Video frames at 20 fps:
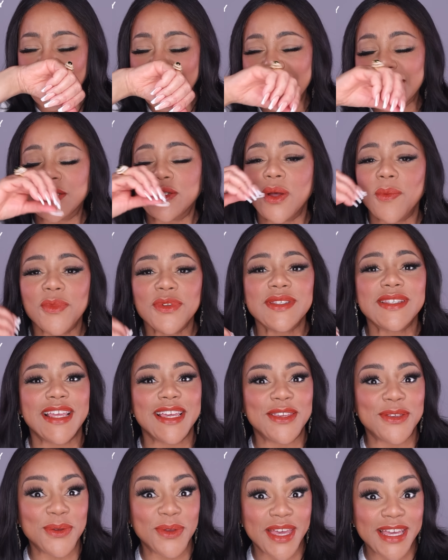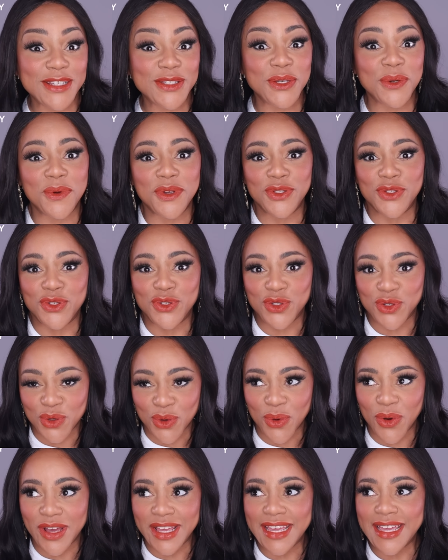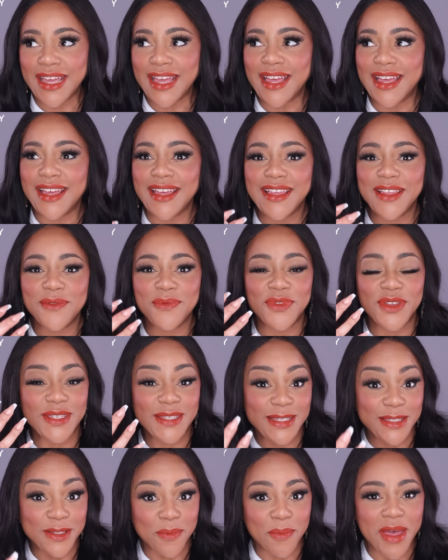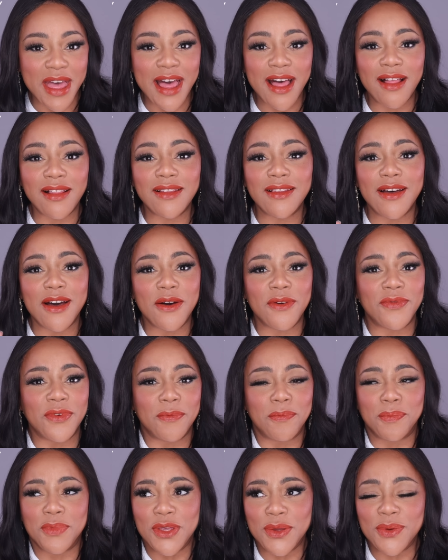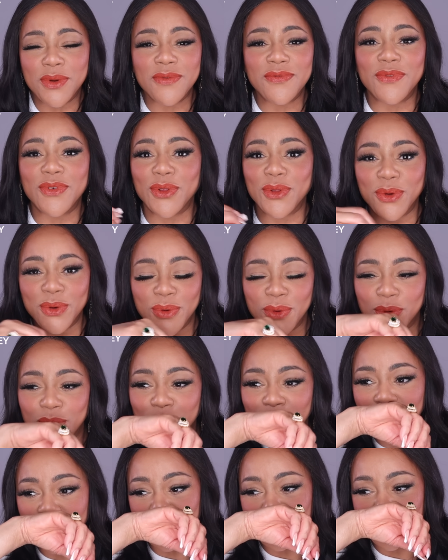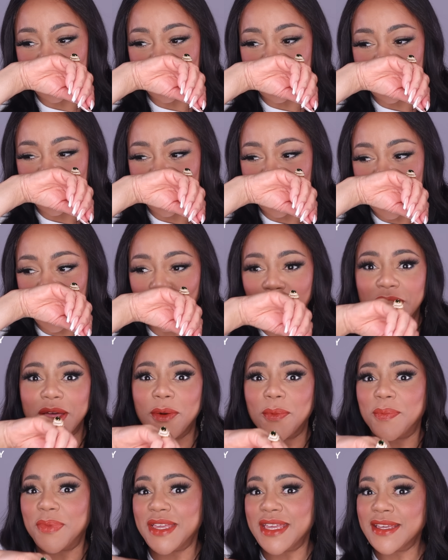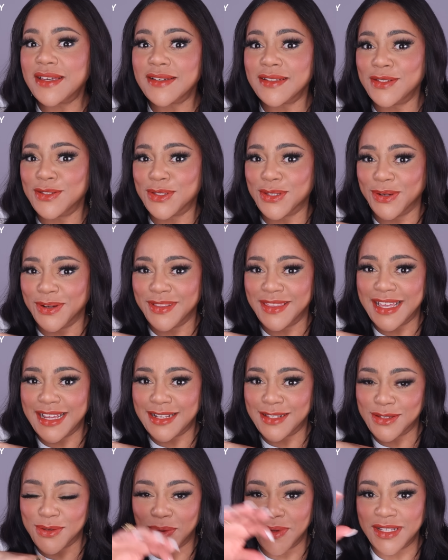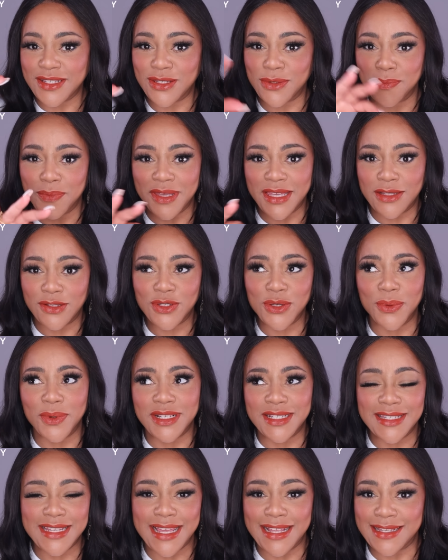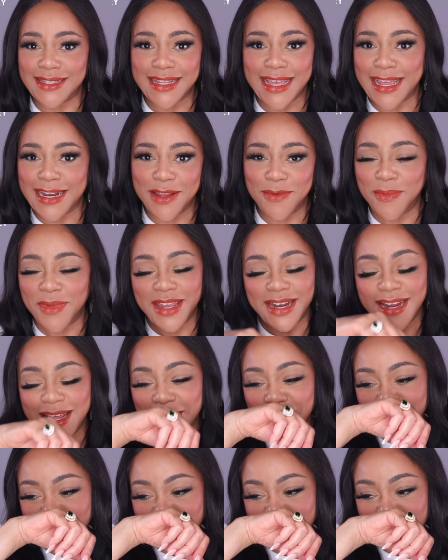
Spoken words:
It's almost like you get to enjoy the smell of a beautiful oud without being concerned that it's going to be too intense any minute.